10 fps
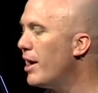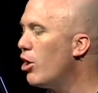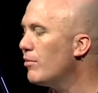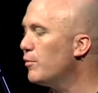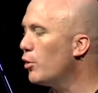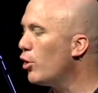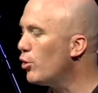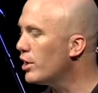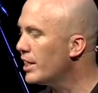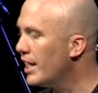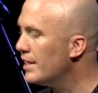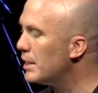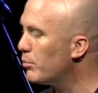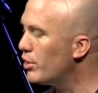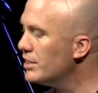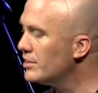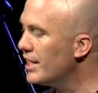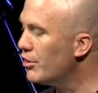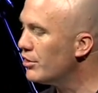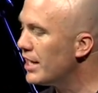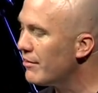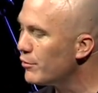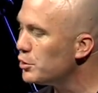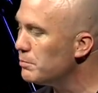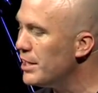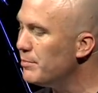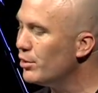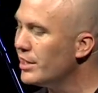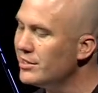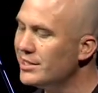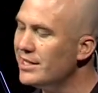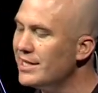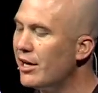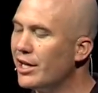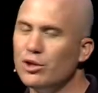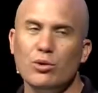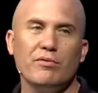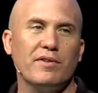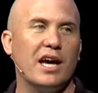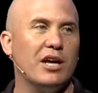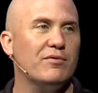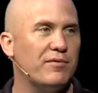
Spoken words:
powerful hurricane that brings together diverse people and sends out a unified